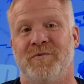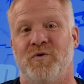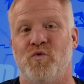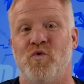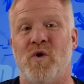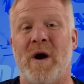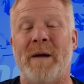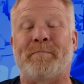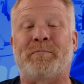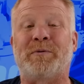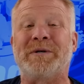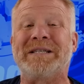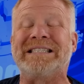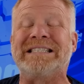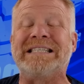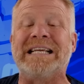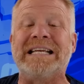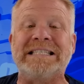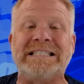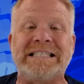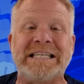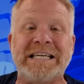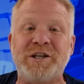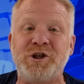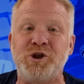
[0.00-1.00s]

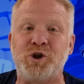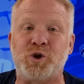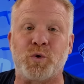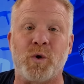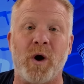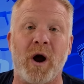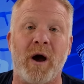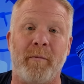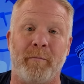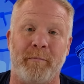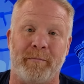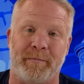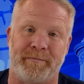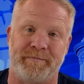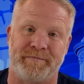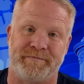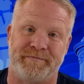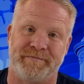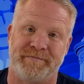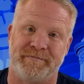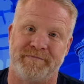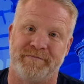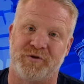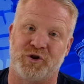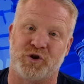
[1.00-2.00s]
representing Trump,
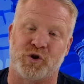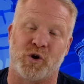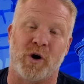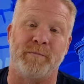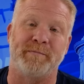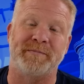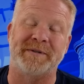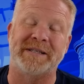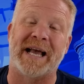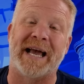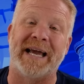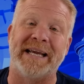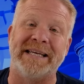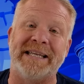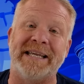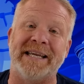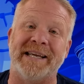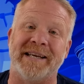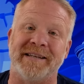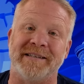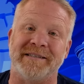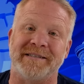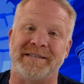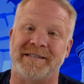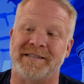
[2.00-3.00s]
Trump's
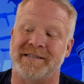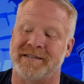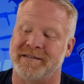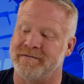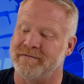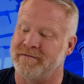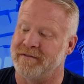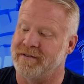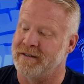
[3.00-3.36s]
ideas,